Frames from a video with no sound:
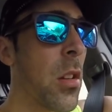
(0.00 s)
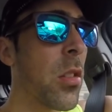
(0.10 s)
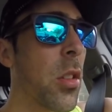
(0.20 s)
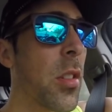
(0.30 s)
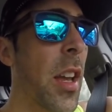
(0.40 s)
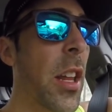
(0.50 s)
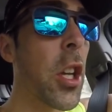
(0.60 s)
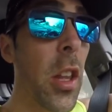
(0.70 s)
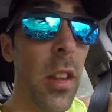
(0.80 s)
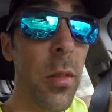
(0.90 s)
so it's kind of
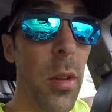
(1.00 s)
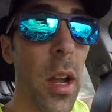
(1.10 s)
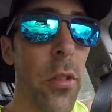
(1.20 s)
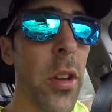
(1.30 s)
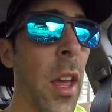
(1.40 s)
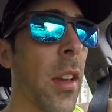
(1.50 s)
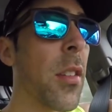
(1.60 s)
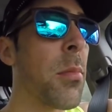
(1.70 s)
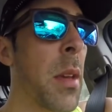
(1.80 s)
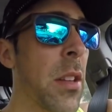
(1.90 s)
good that it's a recovery day
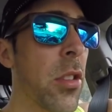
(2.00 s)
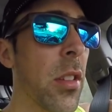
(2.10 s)
because Mitch